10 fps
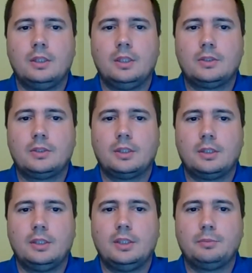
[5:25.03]
in
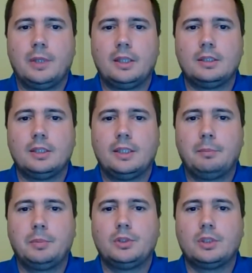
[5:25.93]
this mine, the
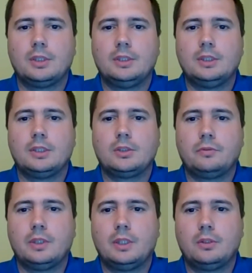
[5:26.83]
temperature resistance of
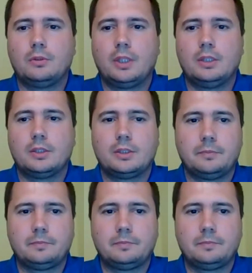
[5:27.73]
the detonators.